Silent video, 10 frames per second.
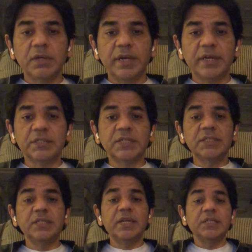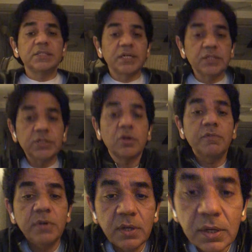It is just an extension
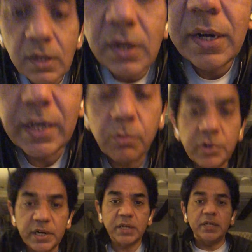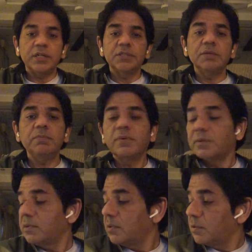of democratic leadership.
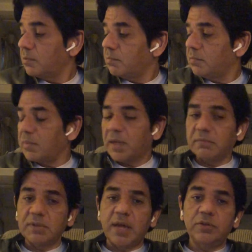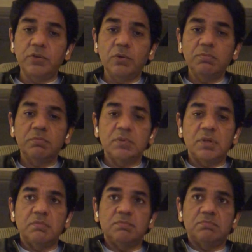And
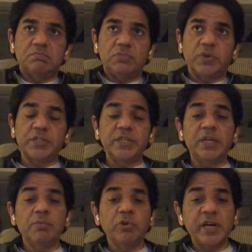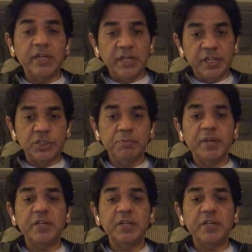you can say democratic leadership at